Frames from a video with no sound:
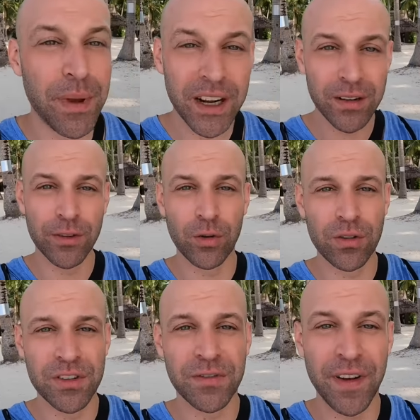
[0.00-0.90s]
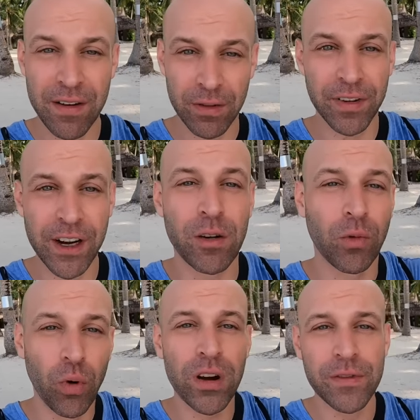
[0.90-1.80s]
many of yours favorite video,
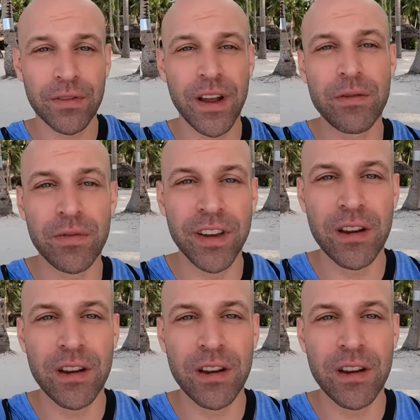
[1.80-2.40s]
or one of your favorite